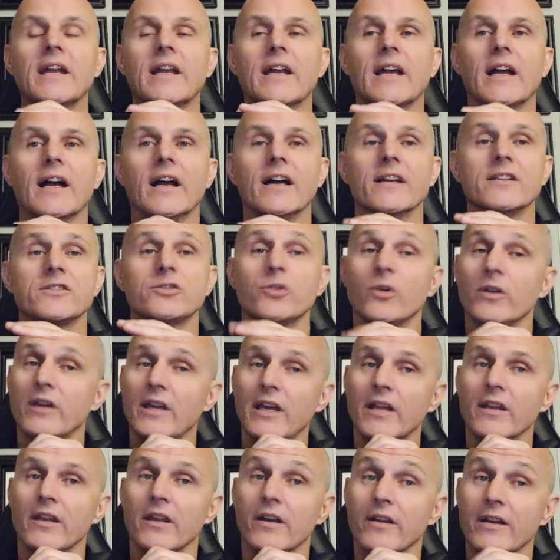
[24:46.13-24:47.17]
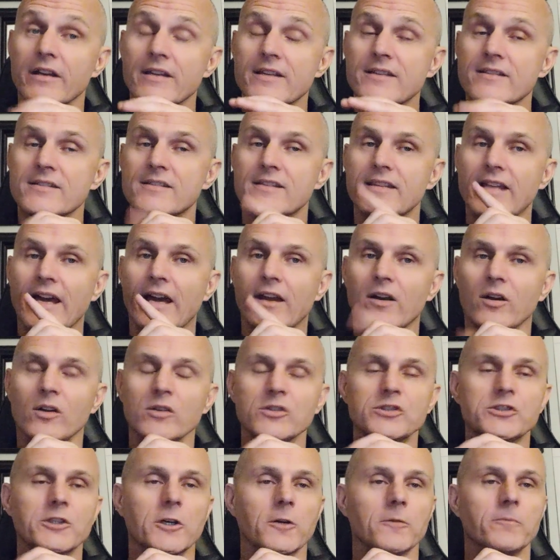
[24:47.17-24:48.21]
Uh, so again, there is that
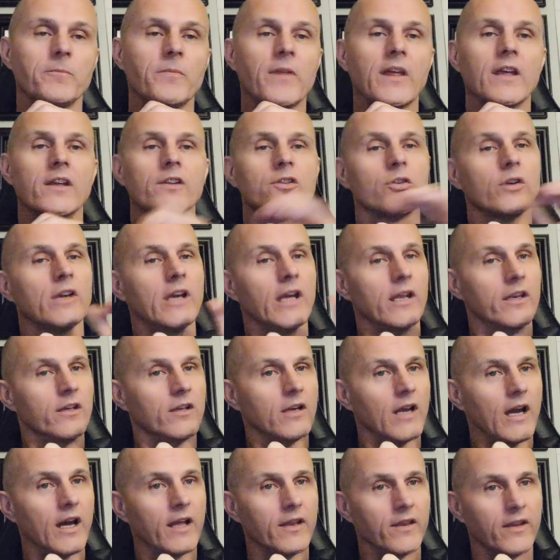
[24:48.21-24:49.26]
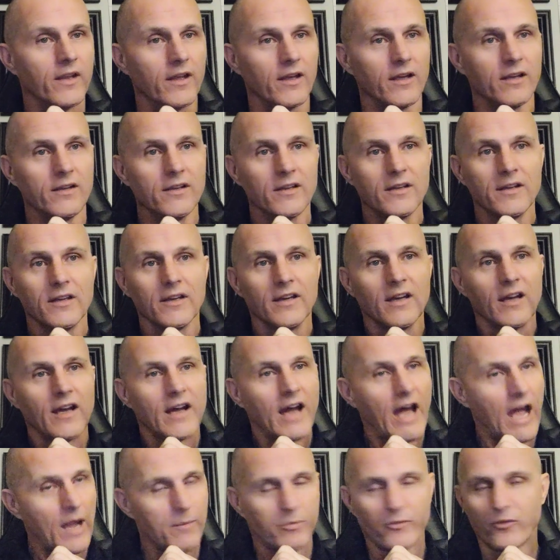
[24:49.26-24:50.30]
also. So again, you got the
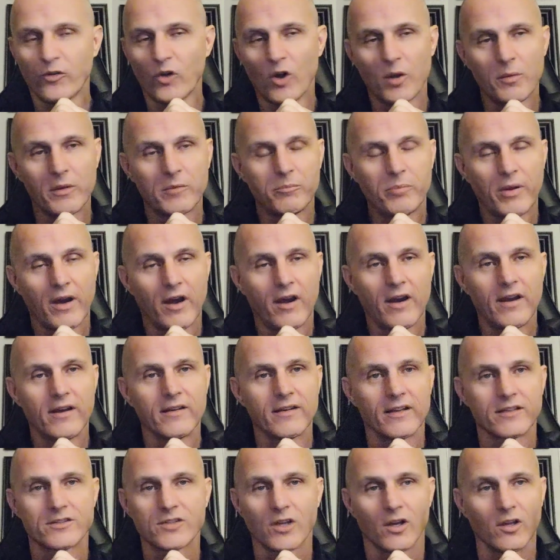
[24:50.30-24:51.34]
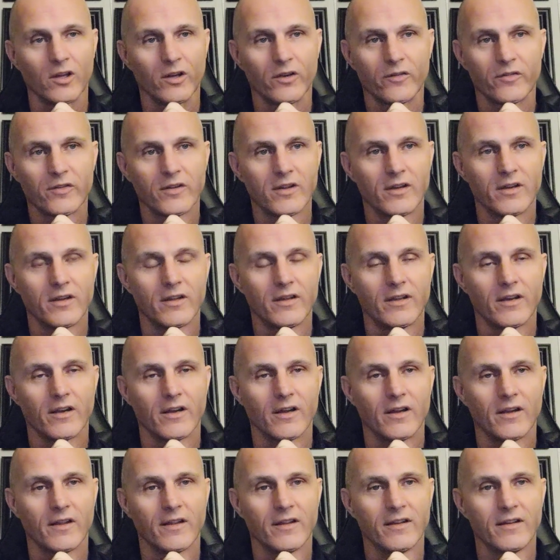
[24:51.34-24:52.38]
high-performing parent that's all over the
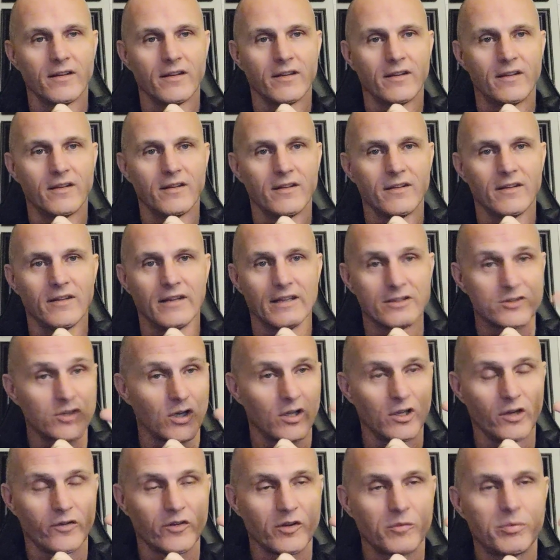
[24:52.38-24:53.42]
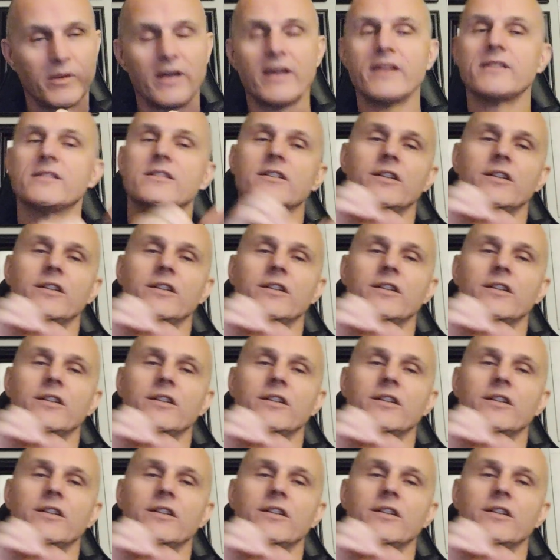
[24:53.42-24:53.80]
uh, that's all over the place.